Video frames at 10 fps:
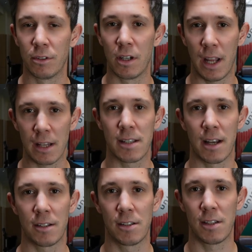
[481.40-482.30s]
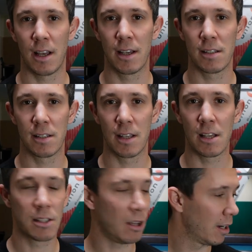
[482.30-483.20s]
to the next exercise
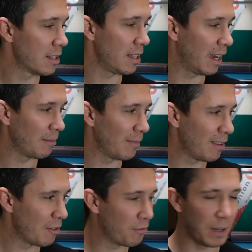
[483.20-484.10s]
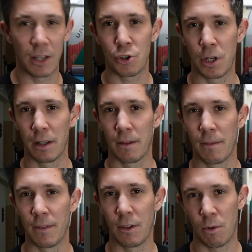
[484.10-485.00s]
as long as I am finishing the